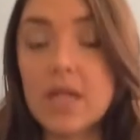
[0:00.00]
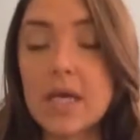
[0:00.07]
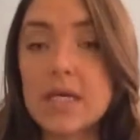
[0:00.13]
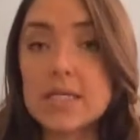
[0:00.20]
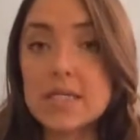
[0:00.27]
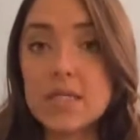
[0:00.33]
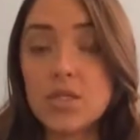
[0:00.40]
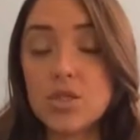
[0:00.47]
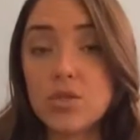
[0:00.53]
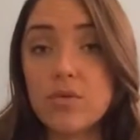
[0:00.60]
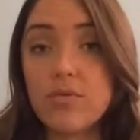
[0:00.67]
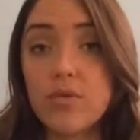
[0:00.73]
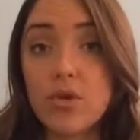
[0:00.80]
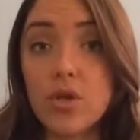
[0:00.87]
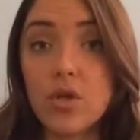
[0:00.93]
like is an issue
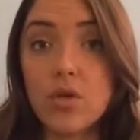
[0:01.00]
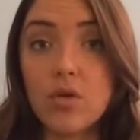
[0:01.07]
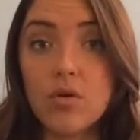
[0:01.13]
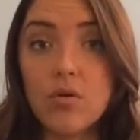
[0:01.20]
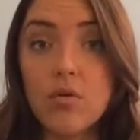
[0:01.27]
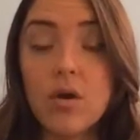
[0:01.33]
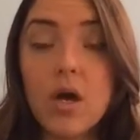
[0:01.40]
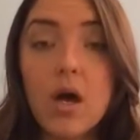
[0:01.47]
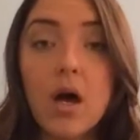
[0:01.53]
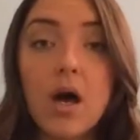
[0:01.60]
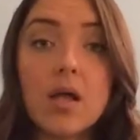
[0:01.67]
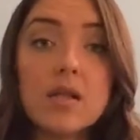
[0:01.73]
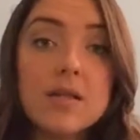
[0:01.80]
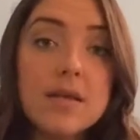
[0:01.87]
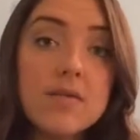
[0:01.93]
for you,
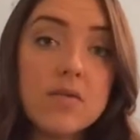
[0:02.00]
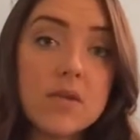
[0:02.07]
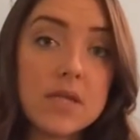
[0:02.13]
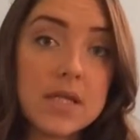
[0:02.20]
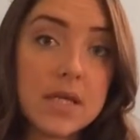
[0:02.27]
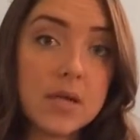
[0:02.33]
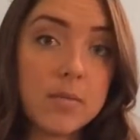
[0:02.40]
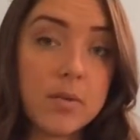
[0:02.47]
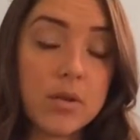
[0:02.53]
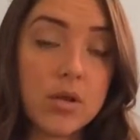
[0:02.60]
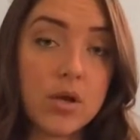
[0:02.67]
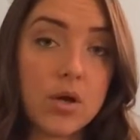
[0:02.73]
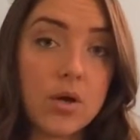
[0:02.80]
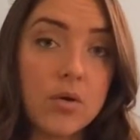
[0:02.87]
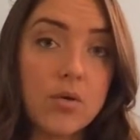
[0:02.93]
I'll leave a link
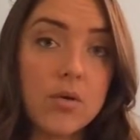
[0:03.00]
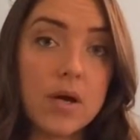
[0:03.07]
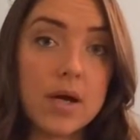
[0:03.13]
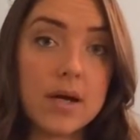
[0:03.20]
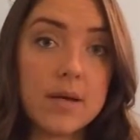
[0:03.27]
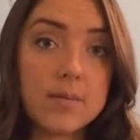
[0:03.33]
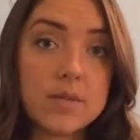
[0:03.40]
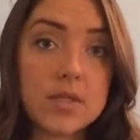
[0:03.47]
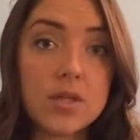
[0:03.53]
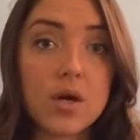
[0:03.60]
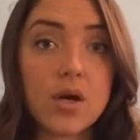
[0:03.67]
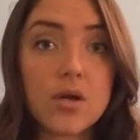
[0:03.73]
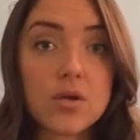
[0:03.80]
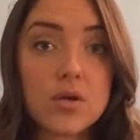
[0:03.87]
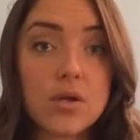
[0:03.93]
below to the
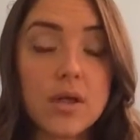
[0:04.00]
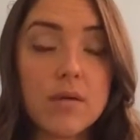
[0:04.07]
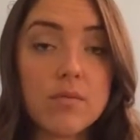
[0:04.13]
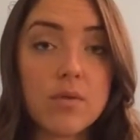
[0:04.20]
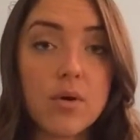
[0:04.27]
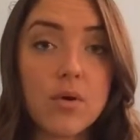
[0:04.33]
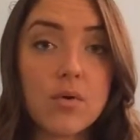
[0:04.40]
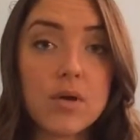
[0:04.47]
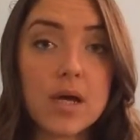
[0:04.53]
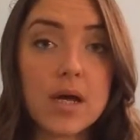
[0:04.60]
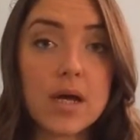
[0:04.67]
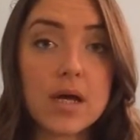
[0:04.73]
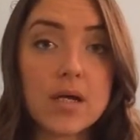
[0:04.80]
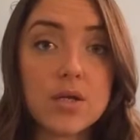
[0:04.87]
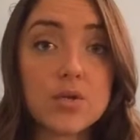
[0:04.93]
article I wrote
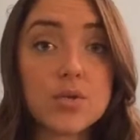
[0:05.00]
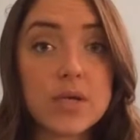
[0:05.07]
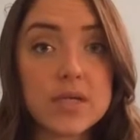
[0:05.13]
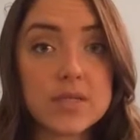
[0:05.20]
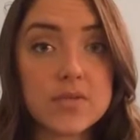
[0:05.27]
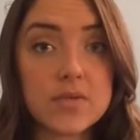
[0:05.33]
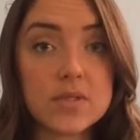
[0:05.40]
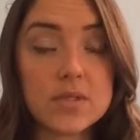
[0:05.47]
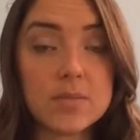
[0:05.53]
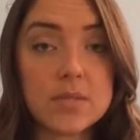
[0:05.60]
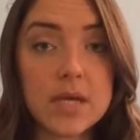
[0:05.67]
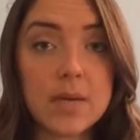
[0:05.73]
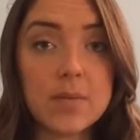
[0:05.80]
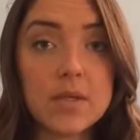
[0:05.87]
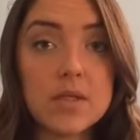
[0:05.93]
on transverse
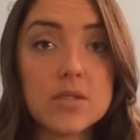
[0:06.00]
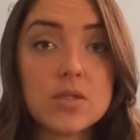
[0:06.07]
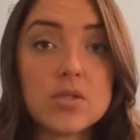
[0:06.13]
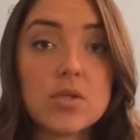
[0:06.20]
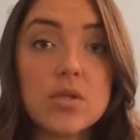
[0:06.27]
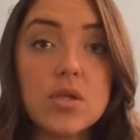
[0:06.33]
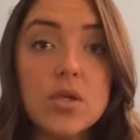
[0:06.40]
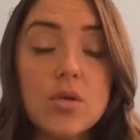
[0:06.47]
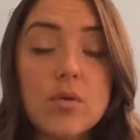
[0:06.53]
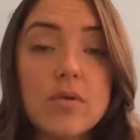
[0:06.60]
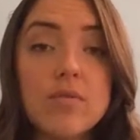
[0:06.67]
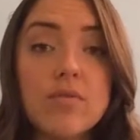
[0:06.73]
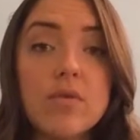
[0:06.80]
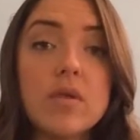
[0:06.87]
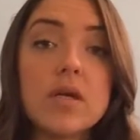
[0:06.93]
abdominis so that you
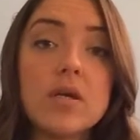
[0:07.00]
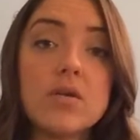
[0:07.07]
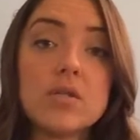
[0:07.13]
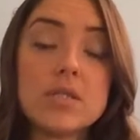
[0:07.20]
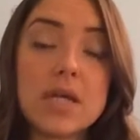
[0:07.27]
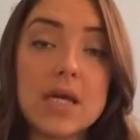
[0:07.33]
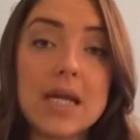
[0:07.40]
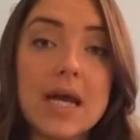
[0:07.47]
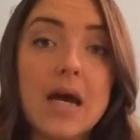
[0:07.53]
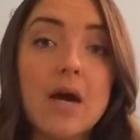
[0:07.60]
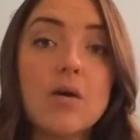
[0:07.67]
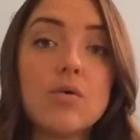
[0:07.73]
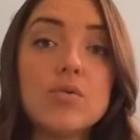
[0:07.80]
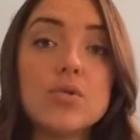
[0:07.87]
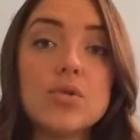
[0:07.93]
can fully understand
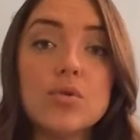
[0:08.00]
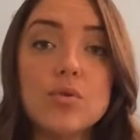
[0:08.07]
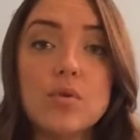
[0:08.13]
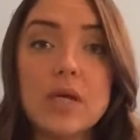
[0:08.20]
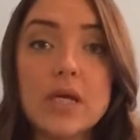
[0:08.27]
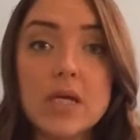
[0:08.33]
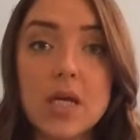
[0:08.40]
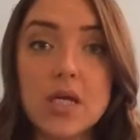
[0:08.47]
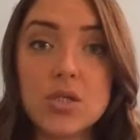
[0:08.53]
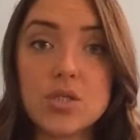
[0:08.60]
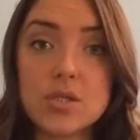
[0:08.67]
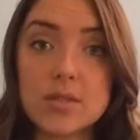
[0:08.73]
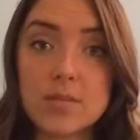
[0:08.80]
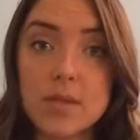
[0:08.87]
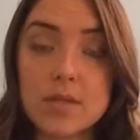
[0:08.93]
how to engage
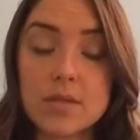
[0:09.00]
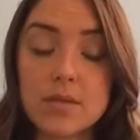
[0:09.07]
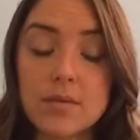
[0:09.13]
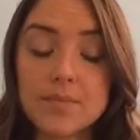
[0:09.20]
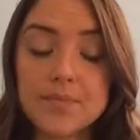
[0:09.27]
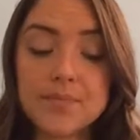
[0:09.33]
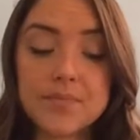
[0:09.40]
this muscle.